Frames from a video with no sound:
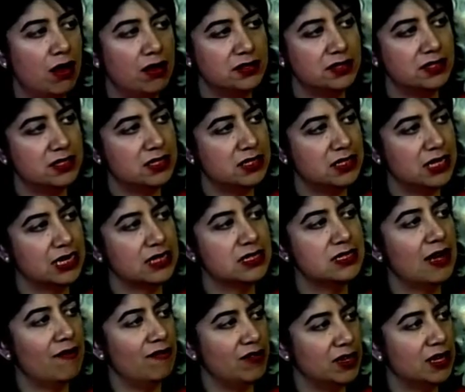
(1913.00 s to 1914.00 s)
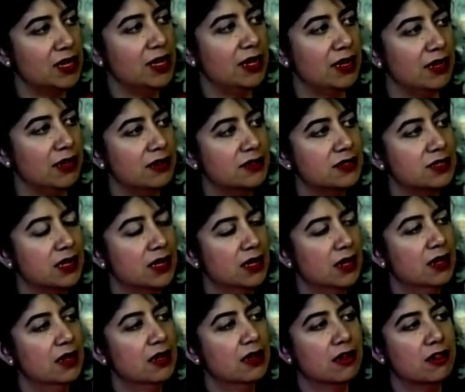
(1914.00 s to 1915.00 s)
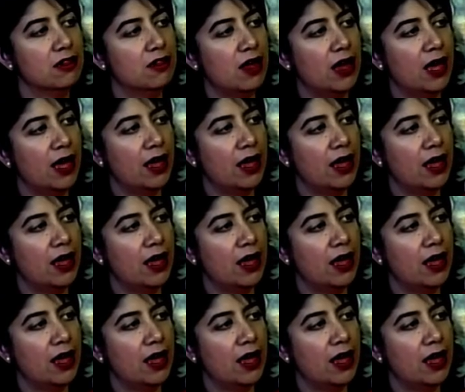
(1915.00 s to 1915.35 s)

last six, seven years uh,